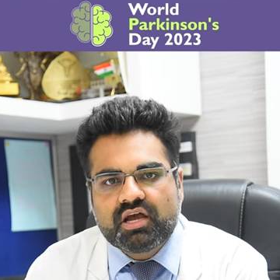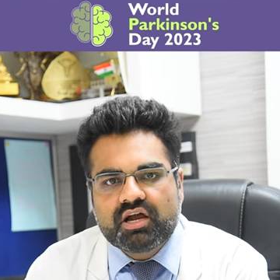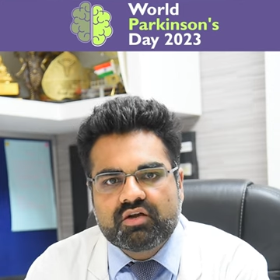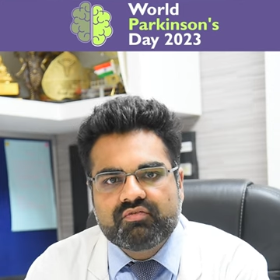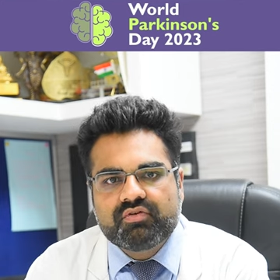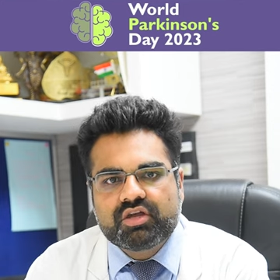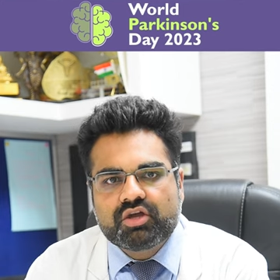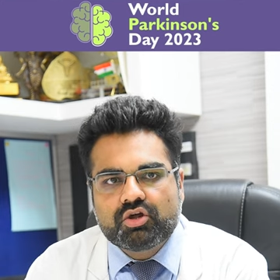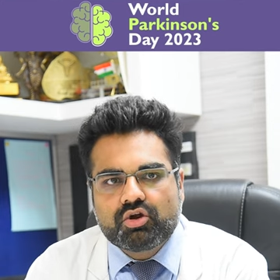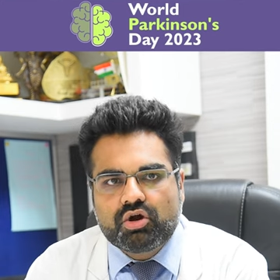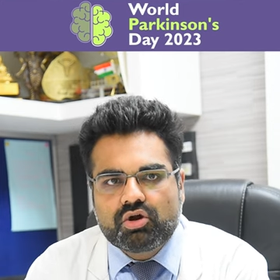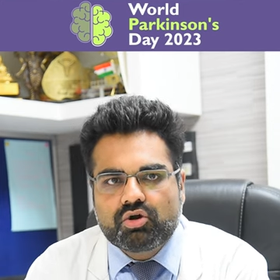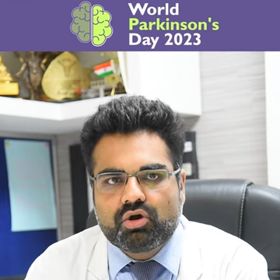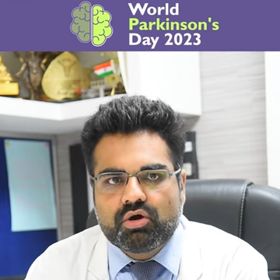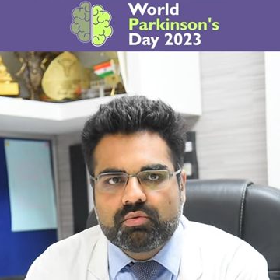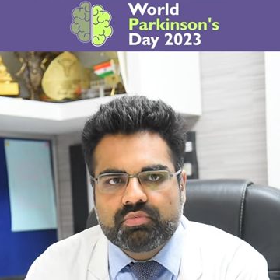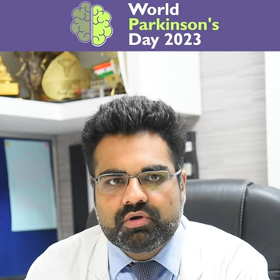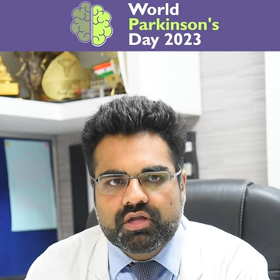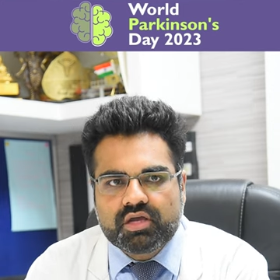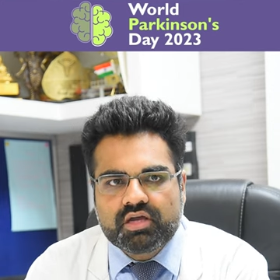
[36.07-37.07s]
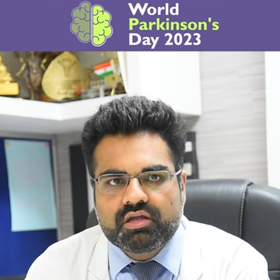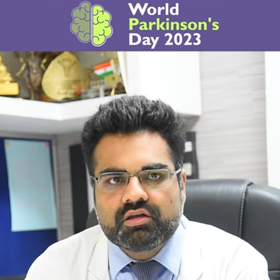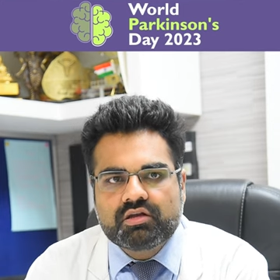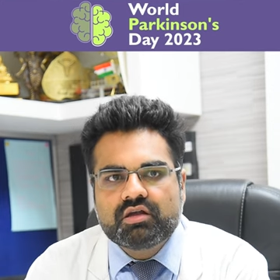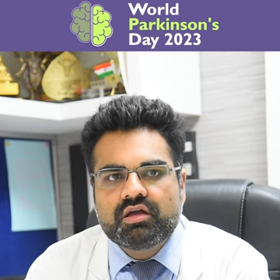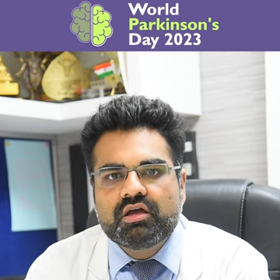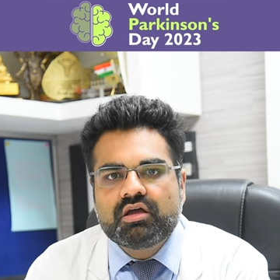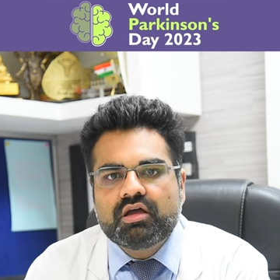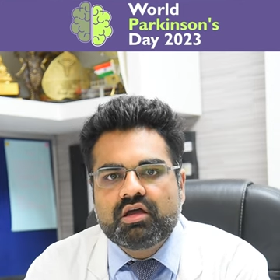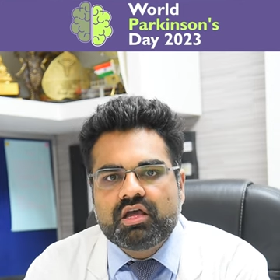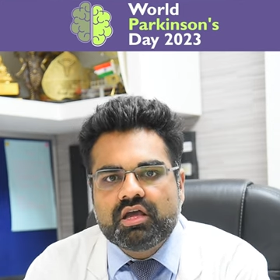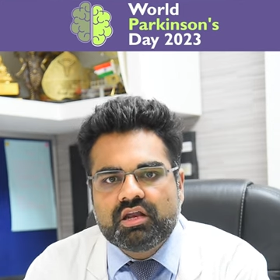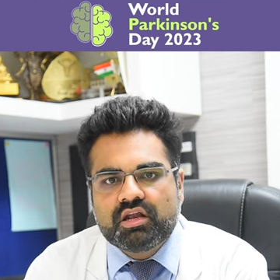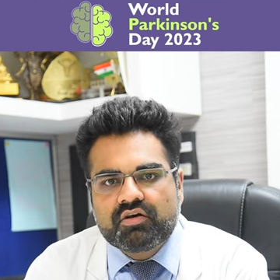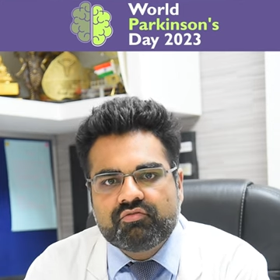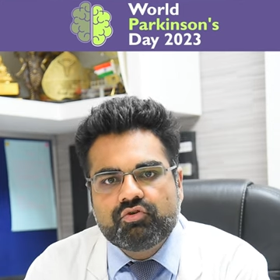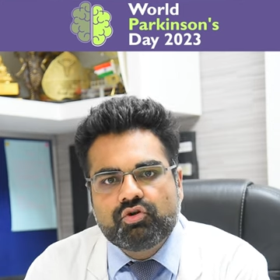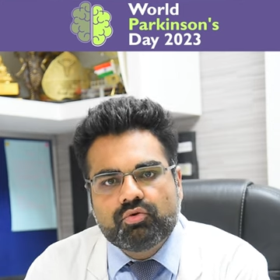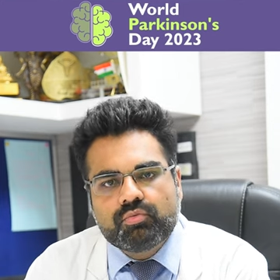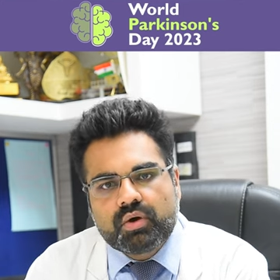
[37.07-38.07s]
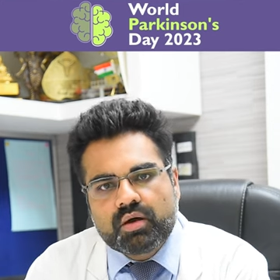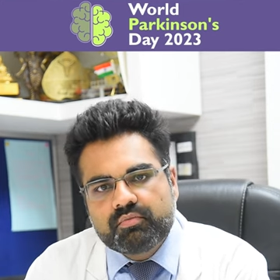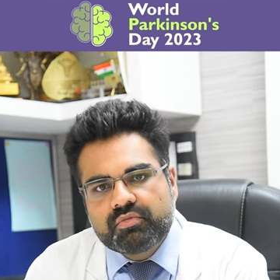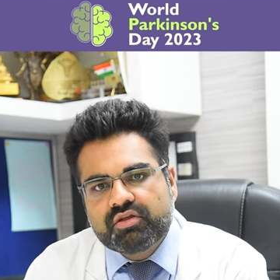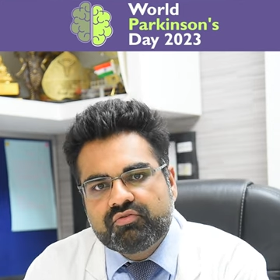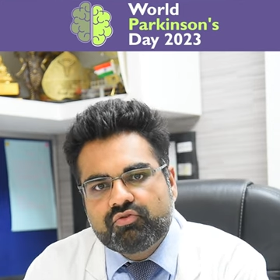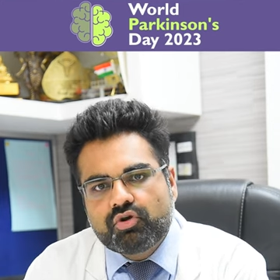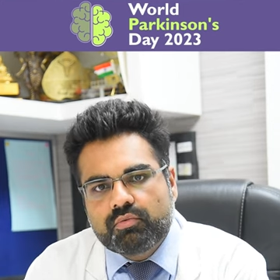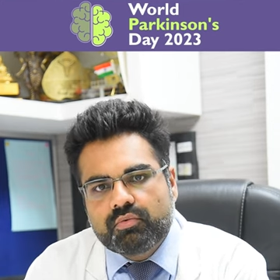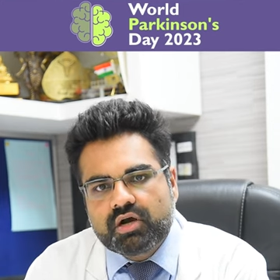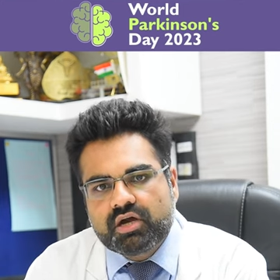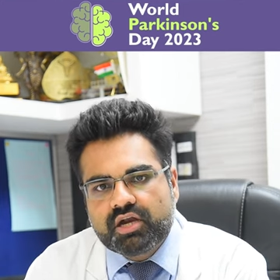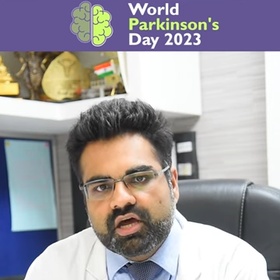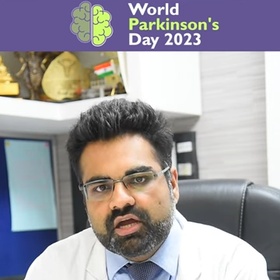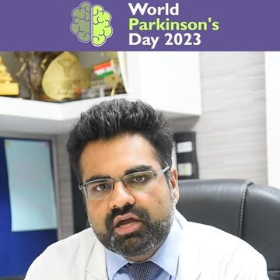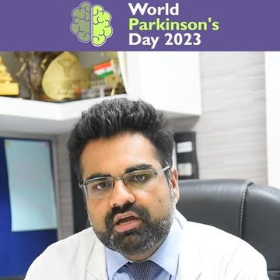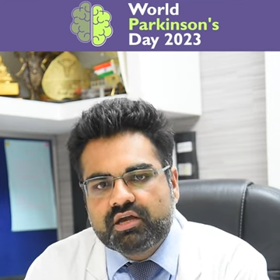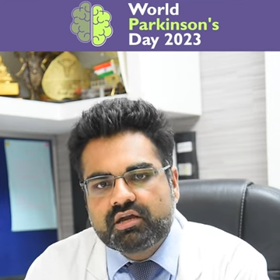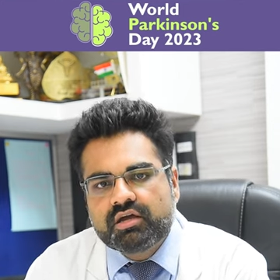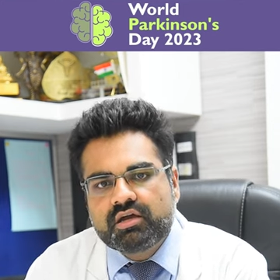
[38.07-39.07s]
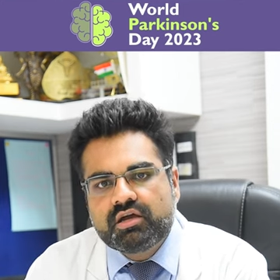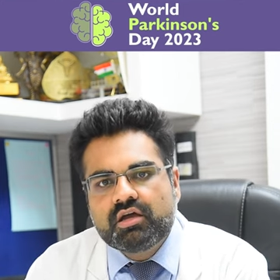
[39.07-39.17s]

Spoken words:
and we cannot obtain enough dopamine from our diet.